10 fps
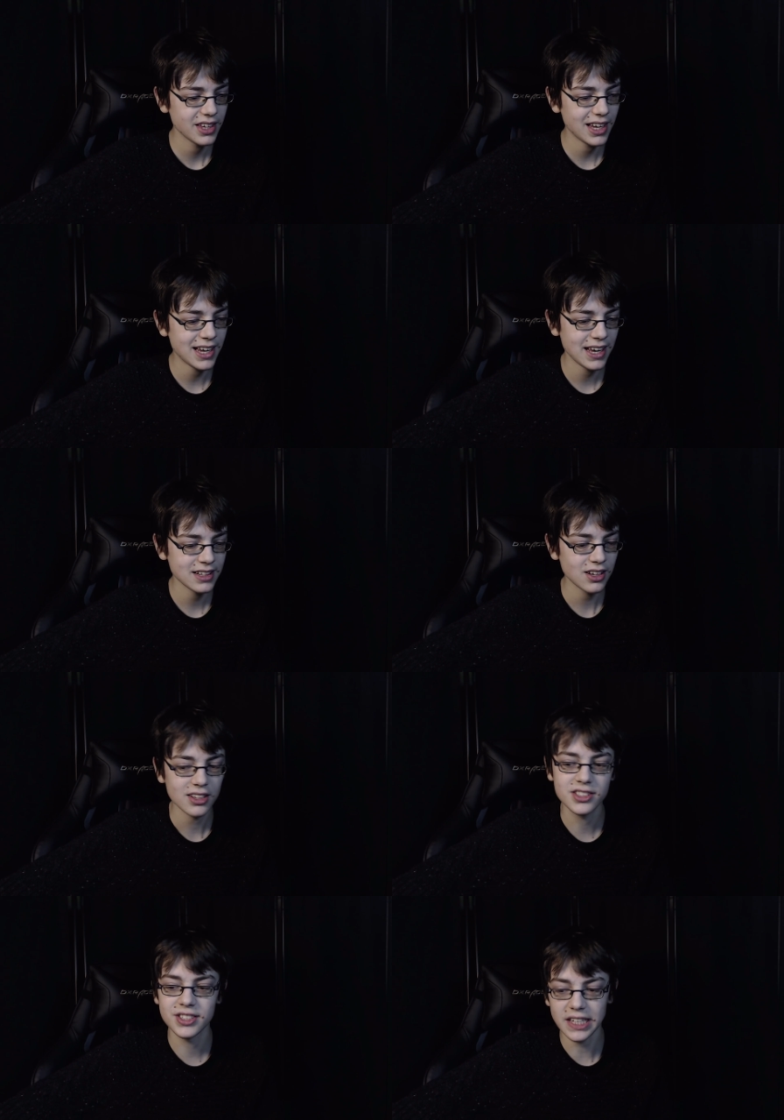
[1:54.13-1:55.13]
and
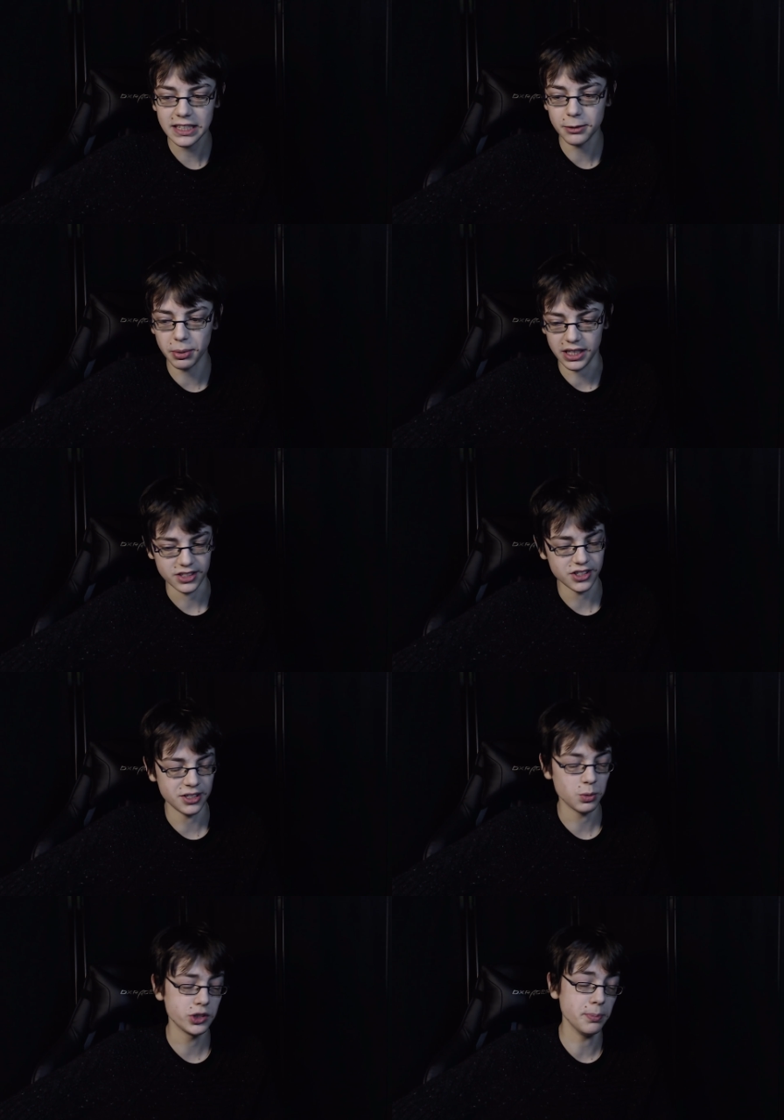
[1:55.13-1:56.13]
got second place, because
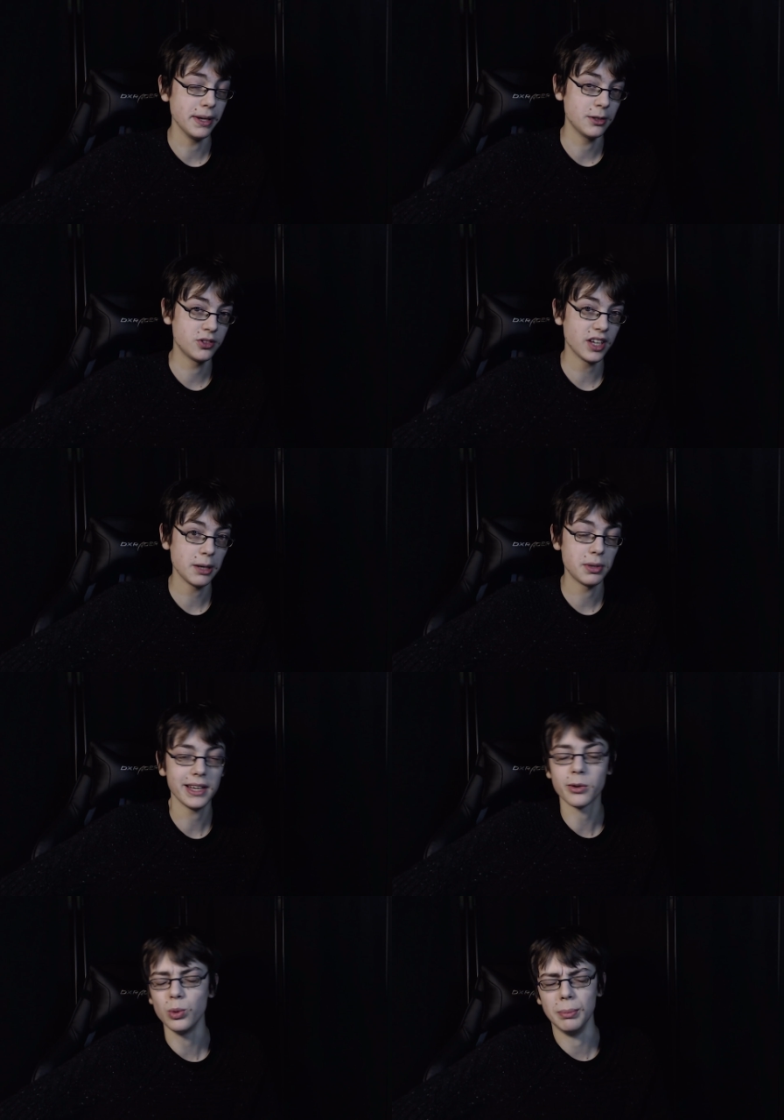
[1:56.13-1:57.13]
it was a better
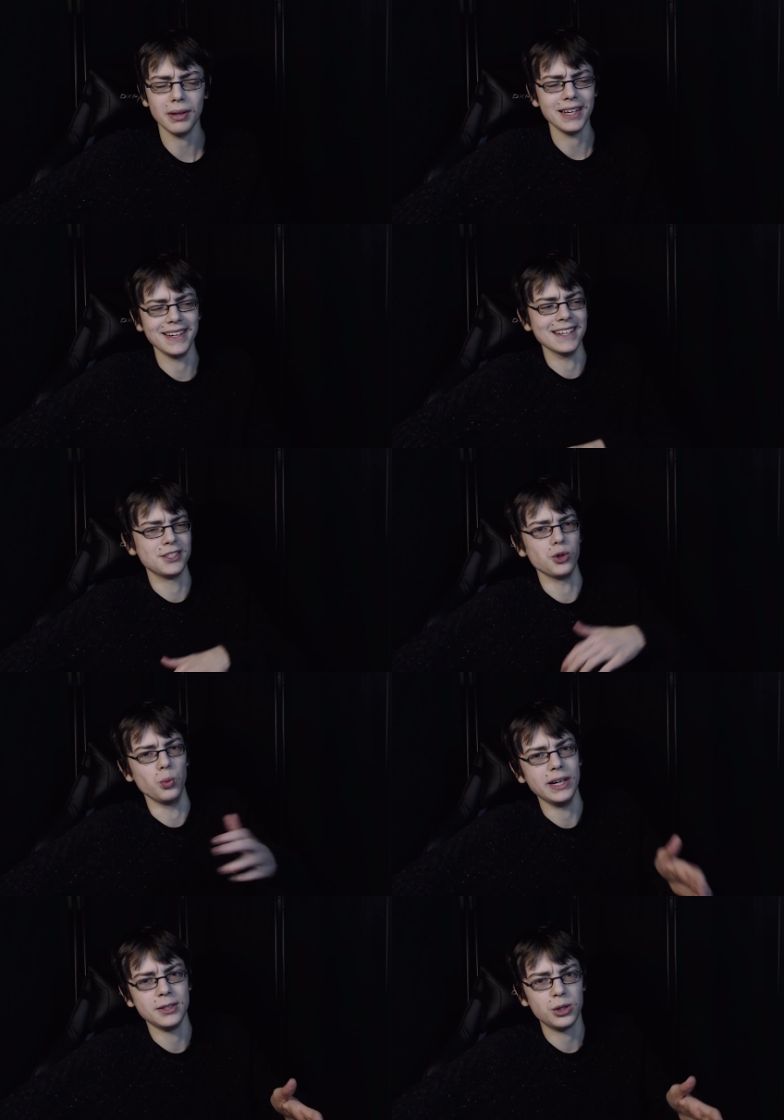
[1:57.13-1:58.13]
tiebreaker. We played against the
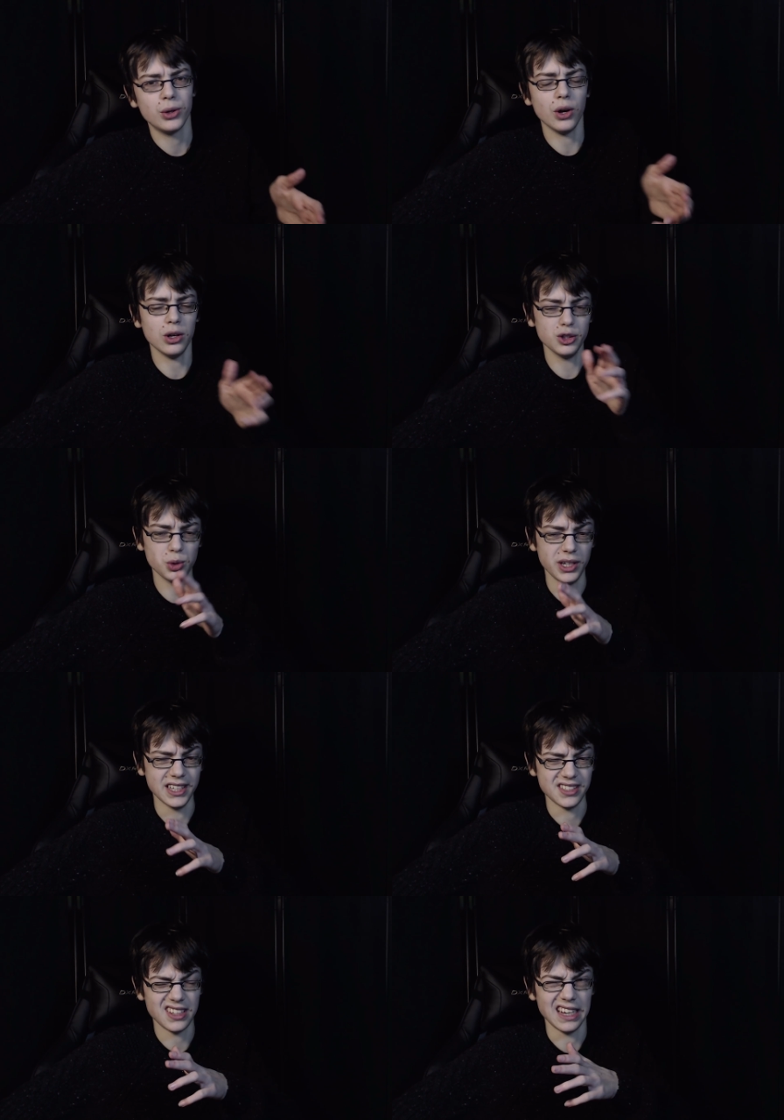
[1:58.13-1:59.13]
winner, also
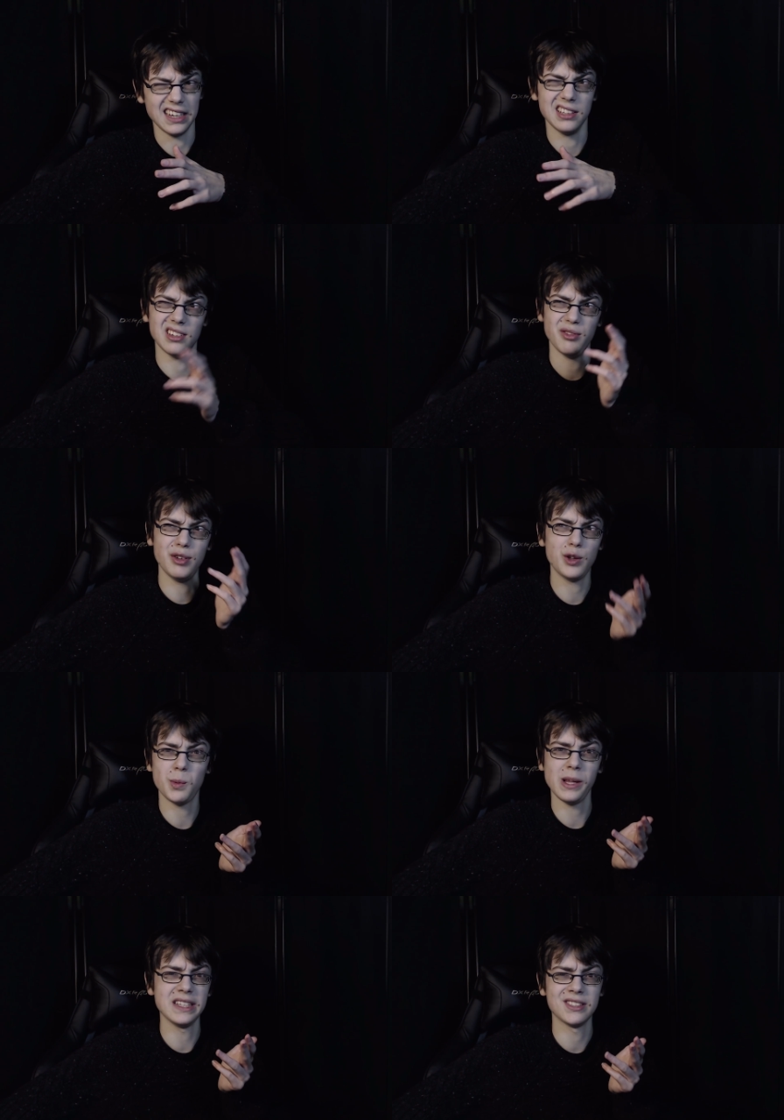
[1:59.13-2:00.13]
against like the 5th
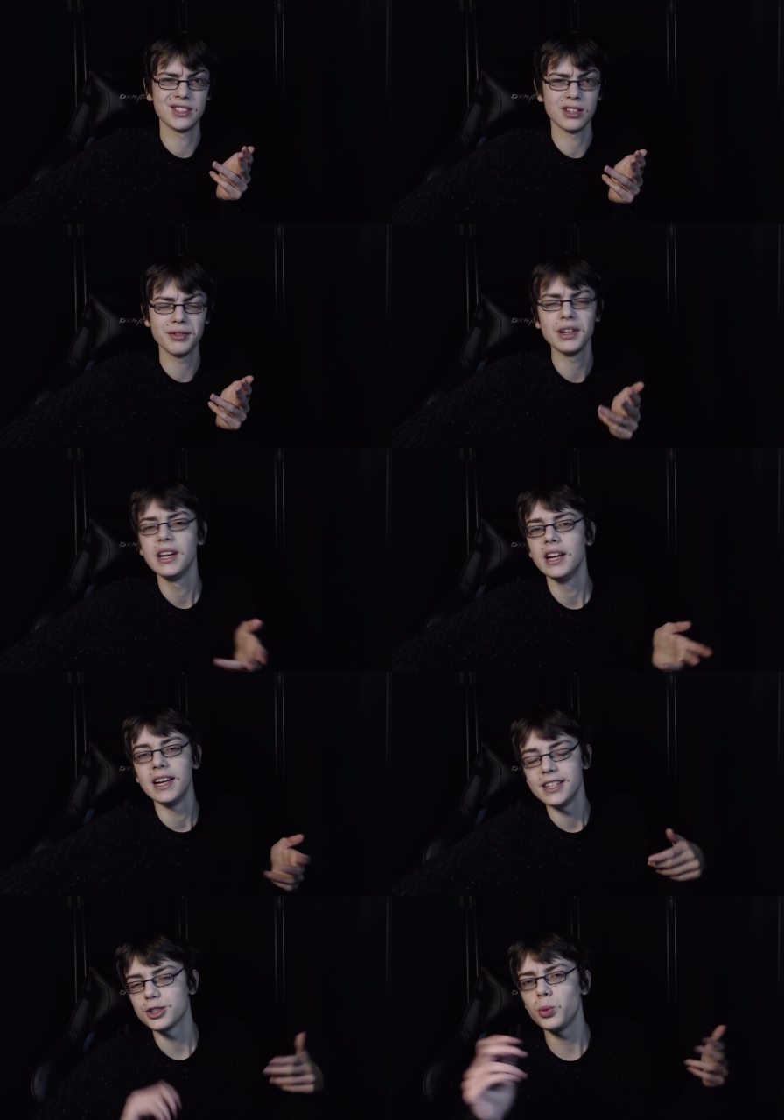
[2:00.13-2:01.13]
place and stuff.
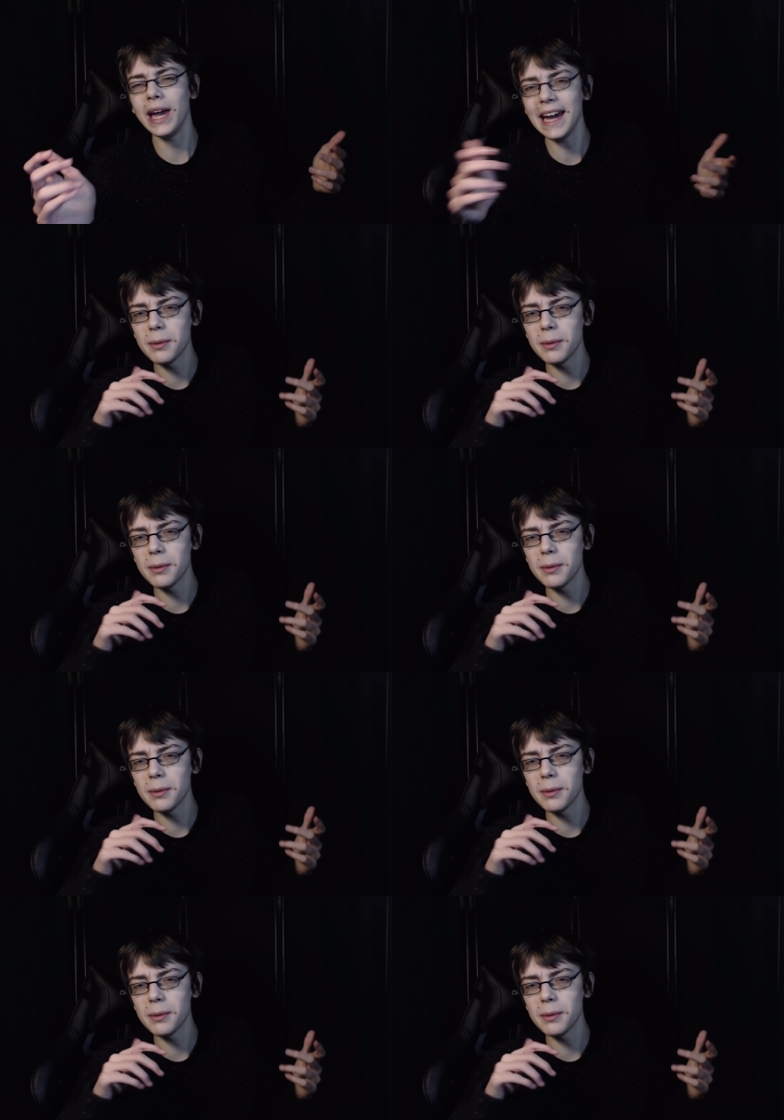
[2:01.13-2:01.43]
So we had a